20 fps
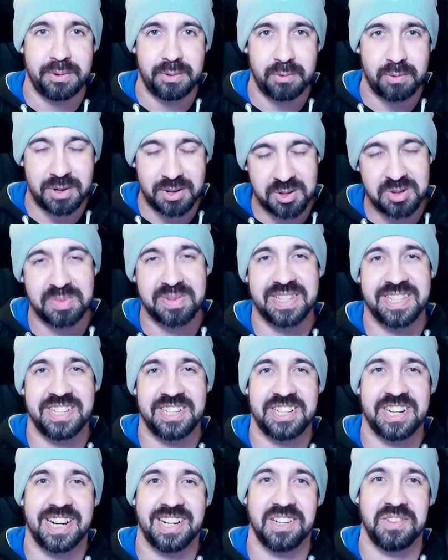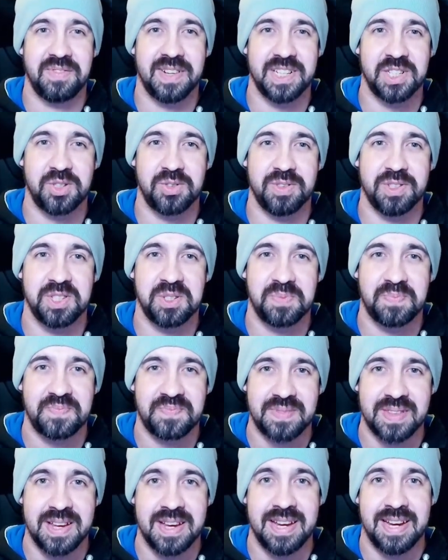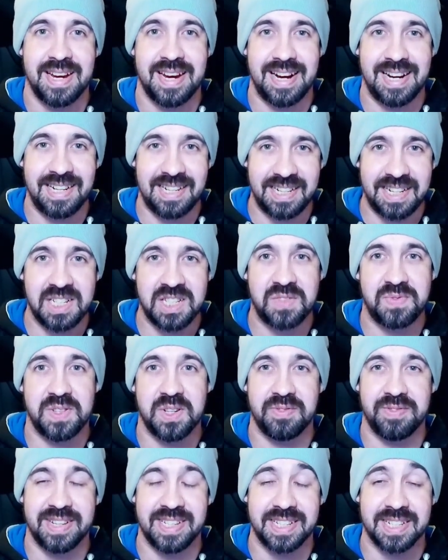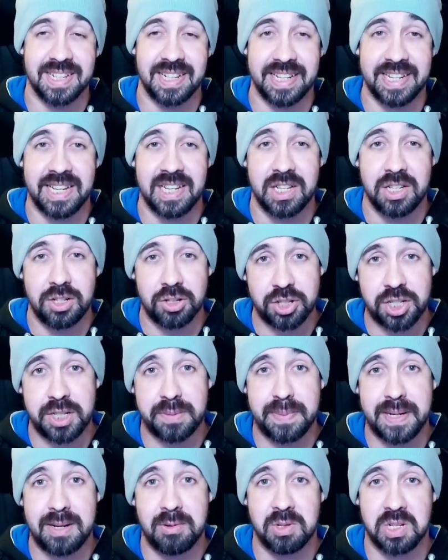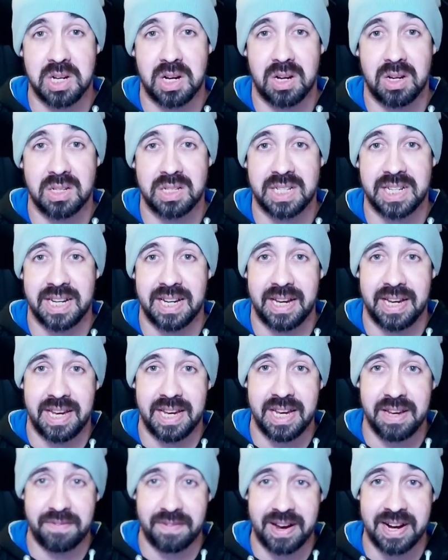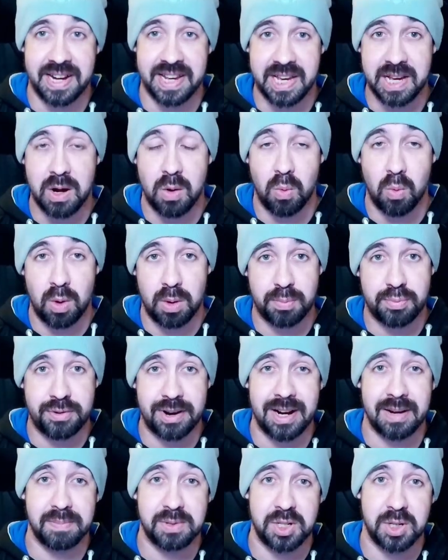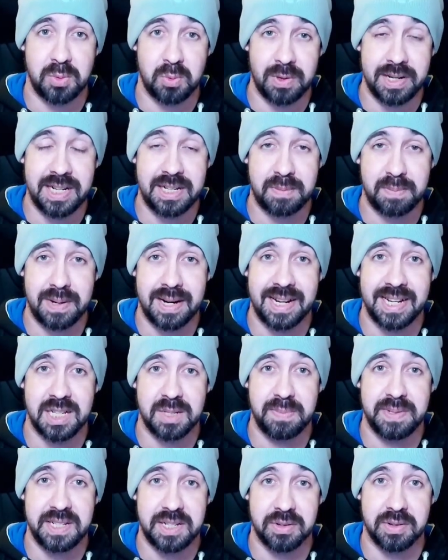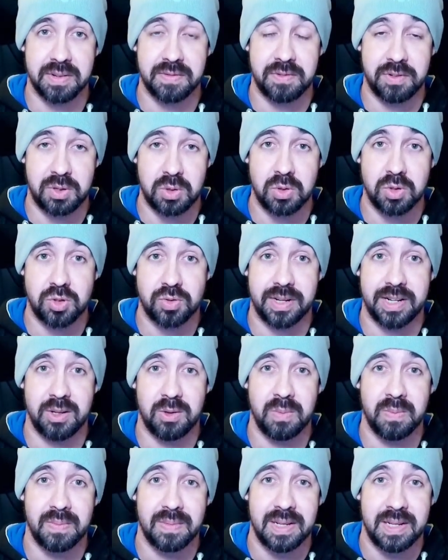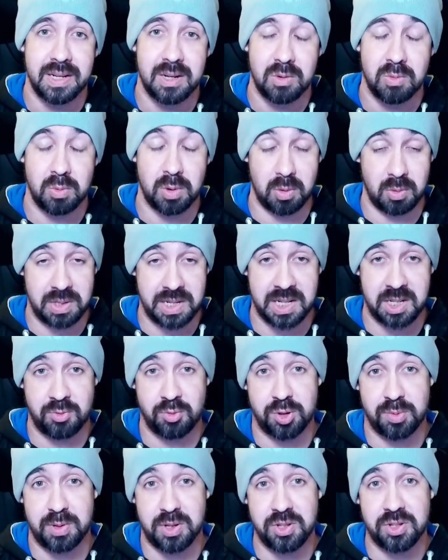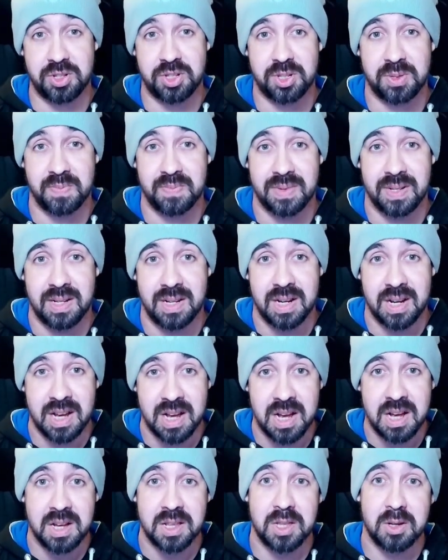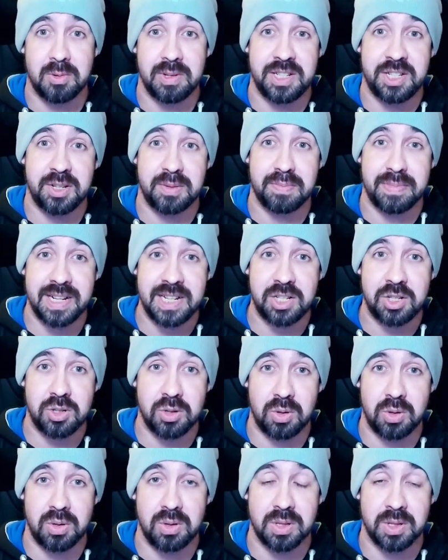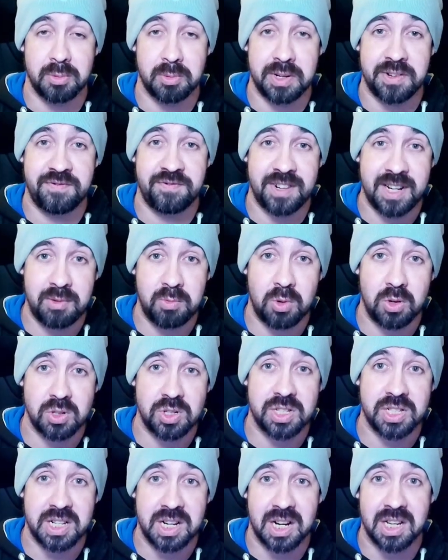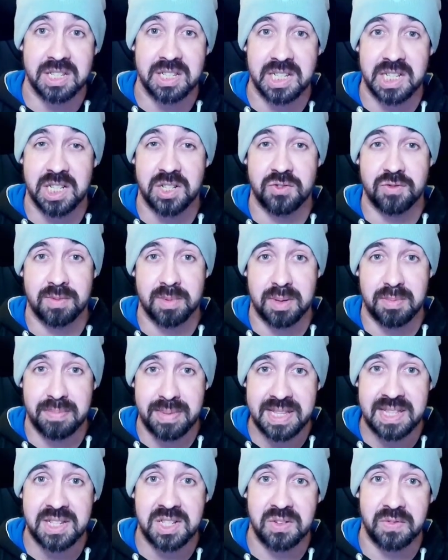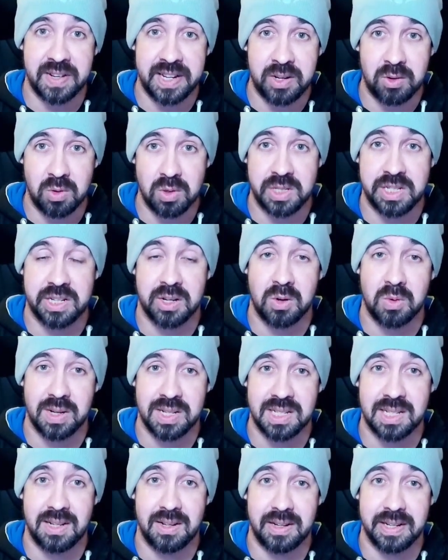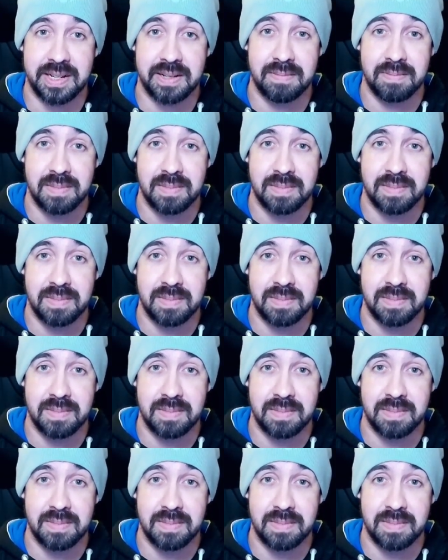Welcome to the channel, adventurers. In an interview recently, Yoshi-P was asked, if any, what prep should we as players be doing for Dawntrail? What was his response? That we should make sure that we rewatch the cutscenes from the Myths of Eorzea questline,